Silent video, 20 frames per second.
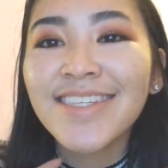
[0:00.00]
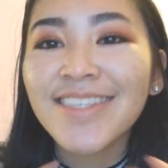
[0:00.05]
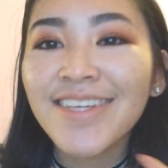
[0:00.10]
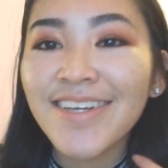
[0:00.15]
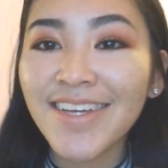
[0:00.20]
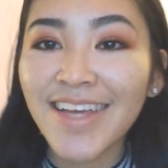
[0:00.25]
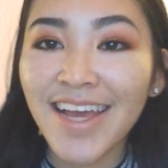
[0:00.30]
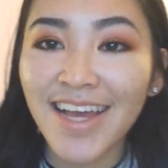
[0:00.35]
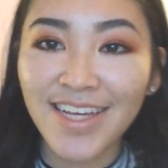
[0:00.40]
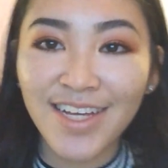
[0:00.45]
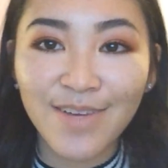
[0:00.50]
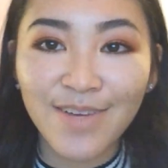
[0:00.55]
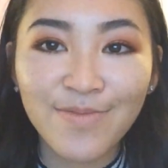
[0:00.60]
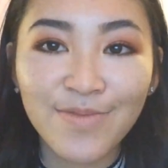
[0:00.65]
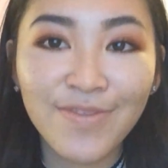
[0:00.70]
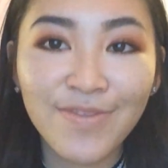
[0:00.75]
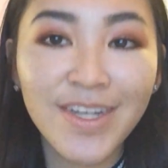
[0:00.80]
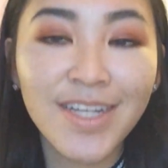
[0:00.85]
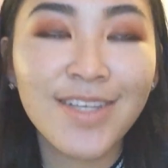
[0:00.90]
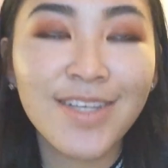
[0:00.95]
So yeah,
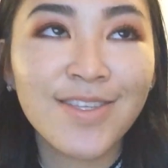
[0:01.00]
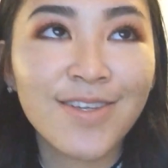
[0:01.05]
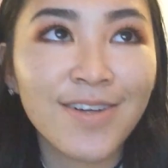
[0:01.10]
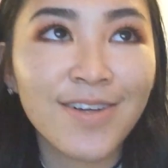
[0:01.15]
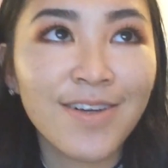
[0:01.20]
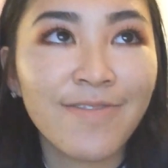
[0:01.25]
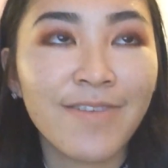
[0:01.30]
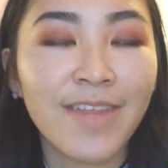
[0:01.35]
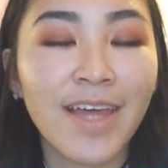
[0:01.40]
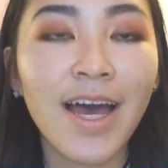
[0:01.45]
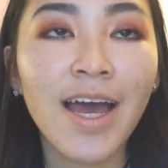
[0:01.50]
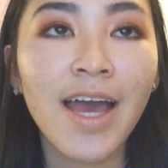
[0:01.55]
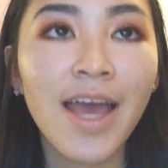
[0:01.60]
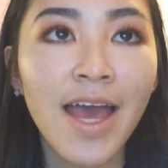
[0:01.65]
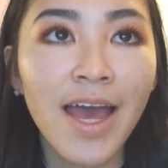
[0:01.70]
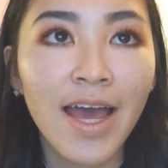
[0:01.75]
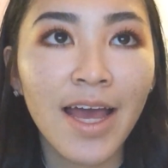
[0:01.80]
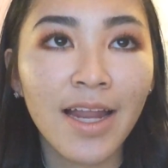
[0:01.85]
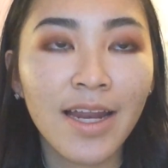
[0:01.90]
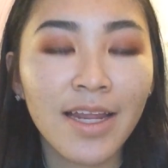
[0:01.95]
I'm really sorry for that.
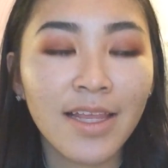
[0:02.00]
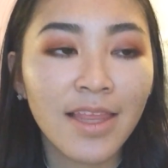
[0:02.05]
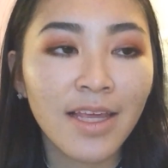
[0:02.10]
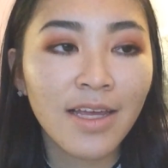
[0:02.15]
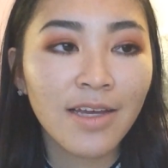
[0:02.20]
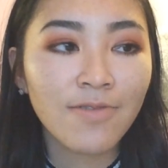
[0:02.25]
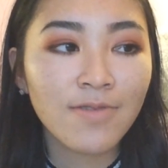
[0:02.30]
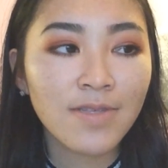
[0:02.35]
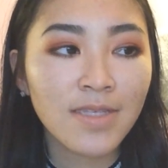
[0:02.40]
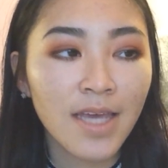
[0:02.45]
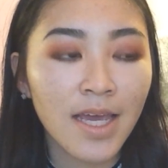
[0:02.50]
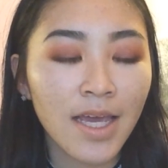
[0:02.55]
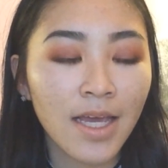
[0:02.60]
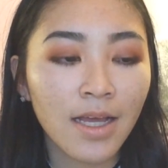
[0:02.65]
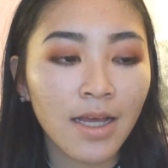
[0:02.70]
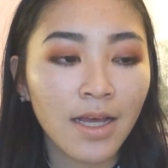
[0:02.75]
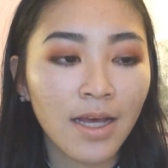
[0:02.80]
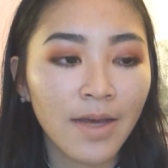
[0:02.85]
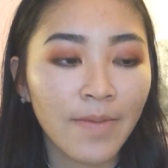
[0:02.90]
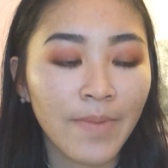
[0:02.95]
And I think I was
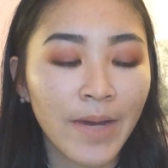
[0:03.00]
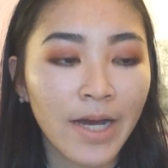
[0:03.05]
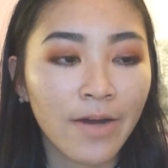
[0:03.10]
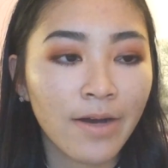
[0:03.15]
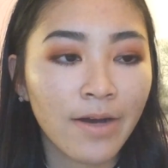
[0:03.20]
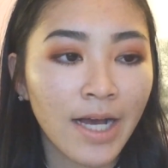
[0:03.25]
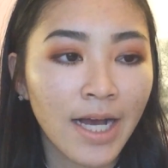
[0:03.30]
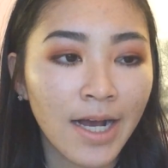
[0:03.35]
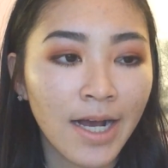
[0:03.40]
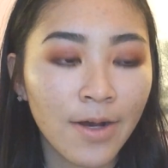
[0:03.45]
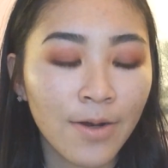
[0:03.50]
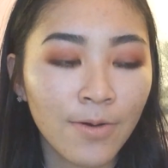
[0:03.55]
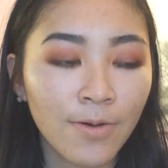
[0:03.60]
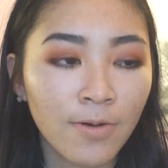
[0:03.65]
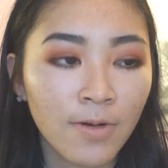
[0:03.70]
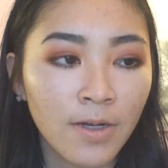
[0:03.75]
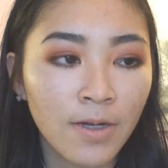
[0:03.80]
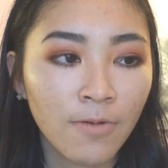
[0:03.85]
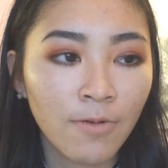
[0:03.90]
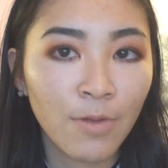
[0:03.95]
saying about
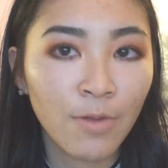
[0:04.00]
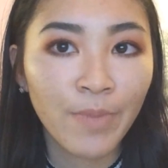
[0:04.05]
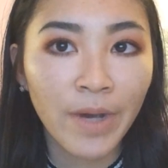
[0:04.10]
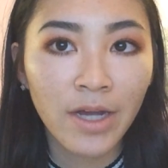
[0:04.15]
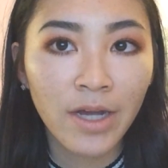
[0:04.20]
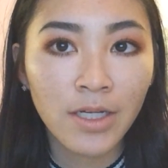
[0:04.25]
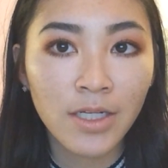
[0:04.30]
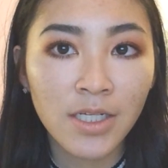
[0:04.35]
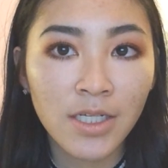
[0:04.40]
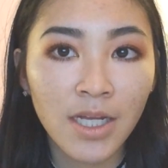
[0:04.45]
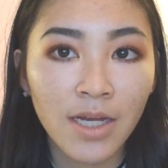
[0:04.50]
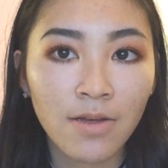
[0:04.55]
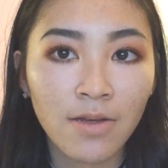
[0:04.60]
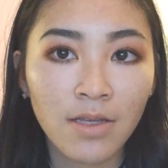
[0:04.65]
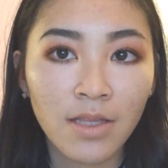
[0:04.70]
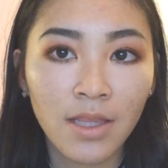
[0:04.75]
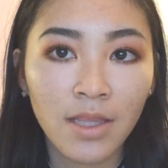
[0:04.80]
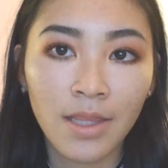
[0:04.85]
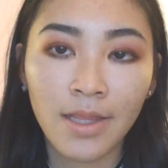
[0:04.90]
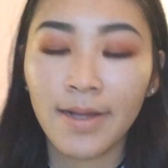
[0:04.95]
how with biology
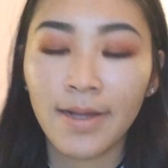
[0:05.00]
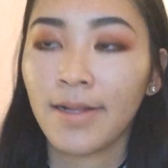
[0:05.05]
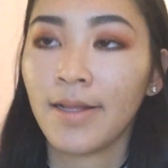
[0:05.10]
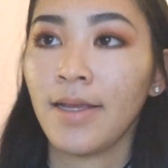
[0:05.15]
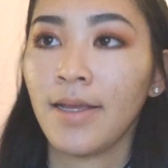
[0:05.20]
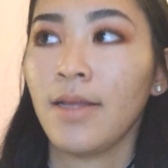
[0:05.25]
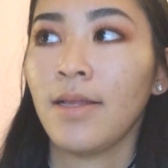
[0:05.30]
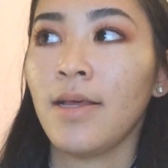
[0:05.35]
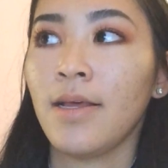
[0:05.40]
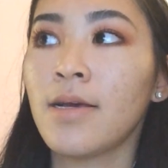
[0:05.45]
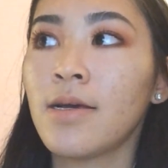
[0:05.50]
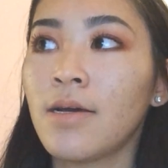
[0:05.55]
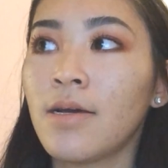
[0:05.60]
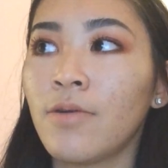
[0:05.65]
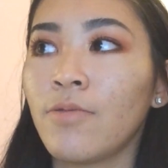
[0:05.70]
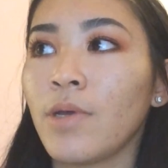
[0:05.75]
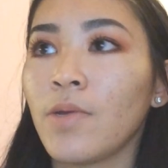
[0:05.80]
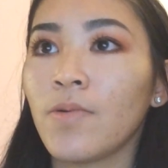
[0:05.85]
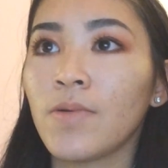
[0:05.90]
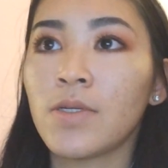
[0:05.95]
they're like,
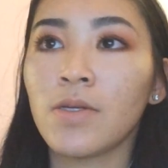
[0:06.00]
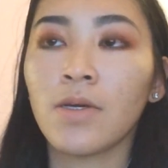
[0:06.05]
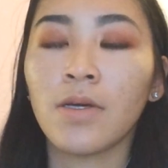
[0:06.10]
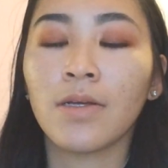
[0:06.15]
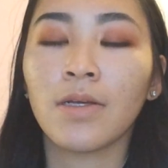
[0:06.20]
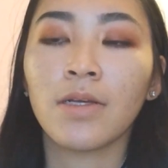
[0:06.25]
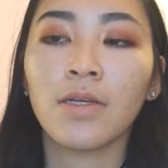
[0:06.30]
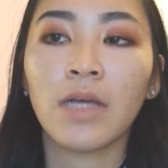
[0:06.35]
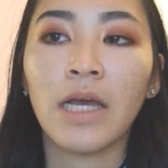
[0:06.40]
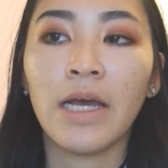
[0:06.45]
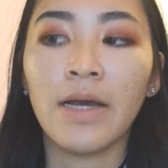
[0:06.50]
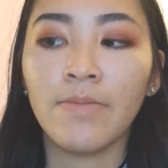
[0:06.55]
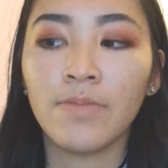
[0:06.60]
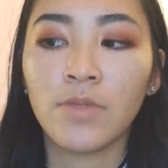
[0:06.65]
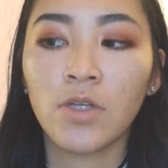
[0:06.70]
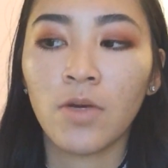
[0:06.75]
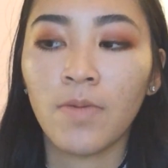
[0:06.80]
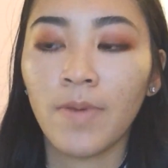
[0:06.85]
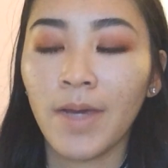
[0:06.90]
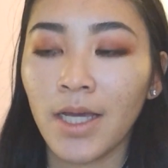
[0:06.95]
we were doing
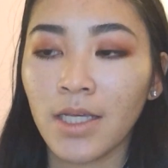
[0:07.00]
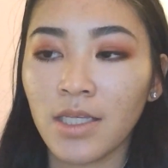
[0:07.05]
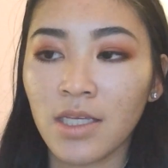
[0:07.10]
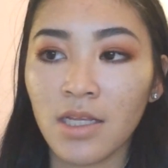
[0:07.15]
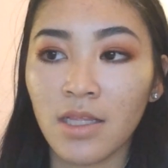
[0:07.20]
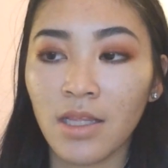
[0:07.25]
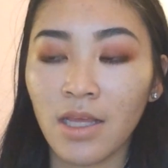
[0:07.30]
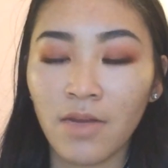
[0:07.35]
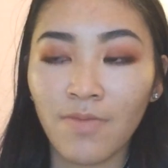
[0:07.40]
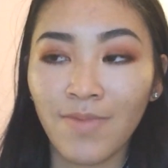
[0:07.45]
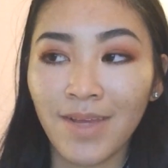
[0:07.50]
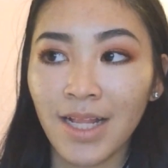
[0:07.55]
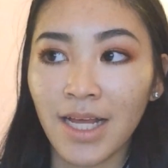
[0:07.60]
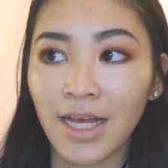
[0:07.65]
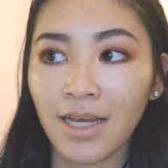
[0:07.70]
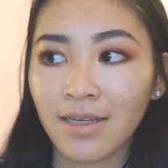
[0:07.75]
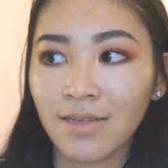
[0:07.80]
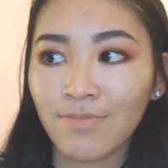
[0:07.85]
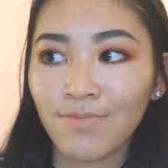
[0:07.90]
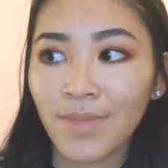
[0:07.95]
topics and they'd be
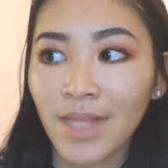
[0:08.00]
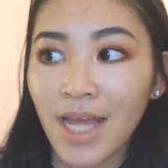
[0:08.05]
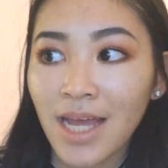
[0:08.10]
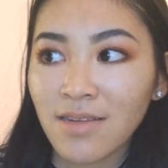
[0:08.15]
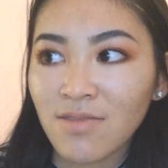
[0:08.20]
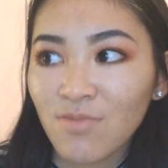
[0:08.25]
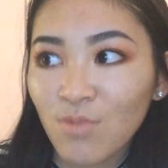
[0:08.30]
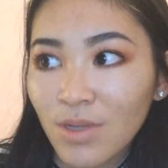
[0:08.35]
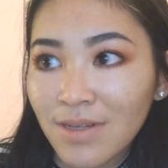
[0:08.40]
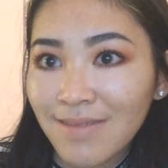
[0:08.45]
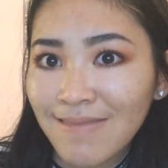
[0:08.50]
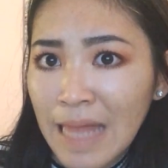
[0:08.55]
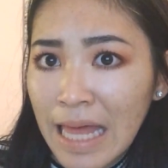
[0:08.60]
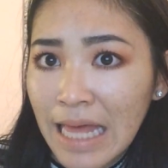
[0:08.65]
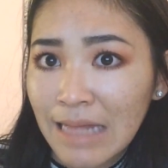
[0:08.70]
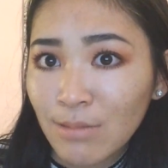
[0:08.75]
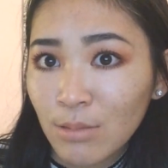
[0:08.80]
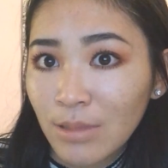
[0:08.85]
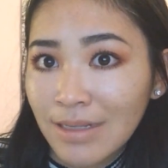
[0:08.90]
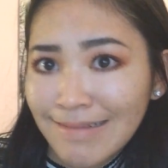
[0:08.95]
like blah blah
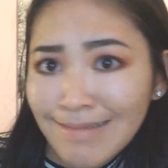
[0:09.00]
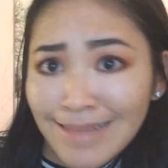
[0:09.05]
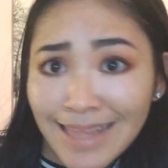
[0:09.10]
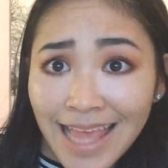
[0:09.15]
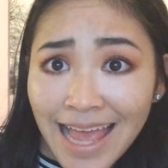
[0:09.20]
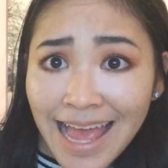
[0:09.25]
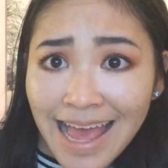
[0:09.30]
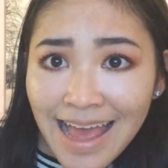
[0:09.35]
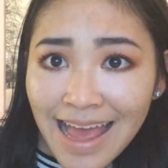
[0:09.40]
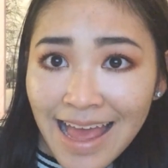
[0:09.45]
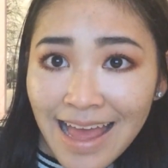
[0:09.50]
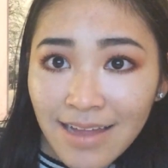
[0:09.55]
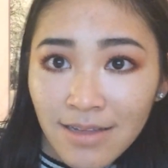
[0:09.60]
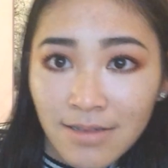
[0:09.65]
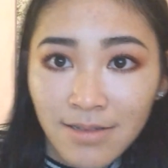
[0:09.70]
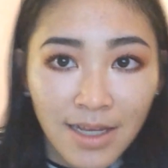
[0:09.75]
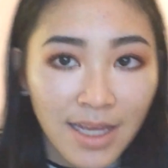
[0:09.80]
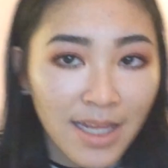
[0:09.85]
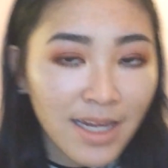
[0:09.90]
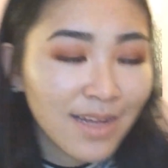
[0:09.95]
blah blah blah,
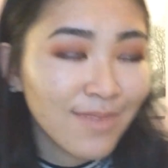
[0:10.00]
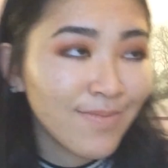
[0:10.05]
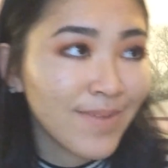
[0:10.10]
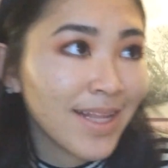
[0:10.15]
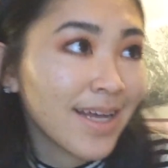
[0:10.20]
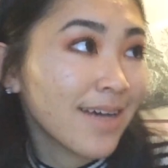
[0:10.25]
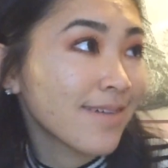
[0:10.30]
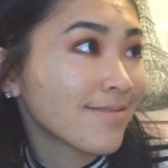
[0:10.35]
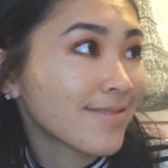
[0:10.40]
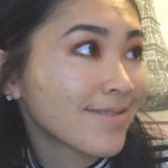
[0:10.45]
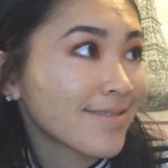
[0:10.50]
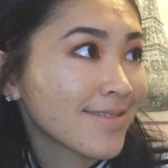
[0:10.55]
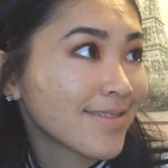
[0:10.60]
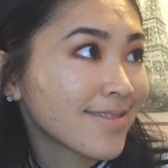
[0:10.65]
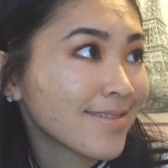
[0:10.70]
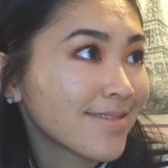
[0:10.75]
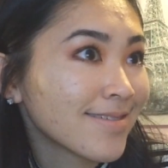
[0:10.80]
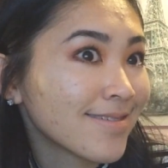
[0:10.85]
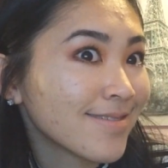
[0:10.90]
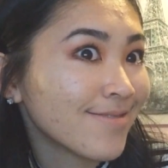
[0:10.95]
and I'd be like,
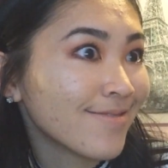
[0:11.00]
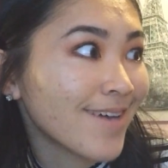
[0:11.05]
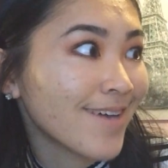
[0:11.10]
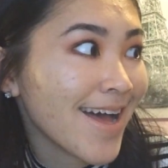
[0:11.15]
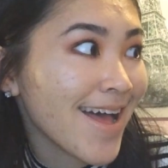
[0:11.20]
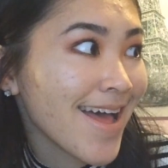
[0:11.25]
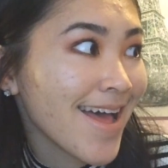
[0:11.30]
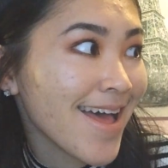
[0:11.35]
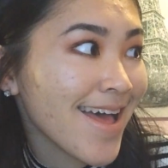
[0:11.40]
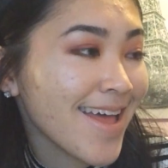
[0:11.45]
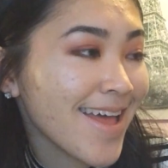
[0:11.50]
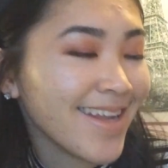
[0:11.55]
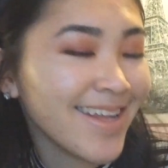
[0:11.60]
what?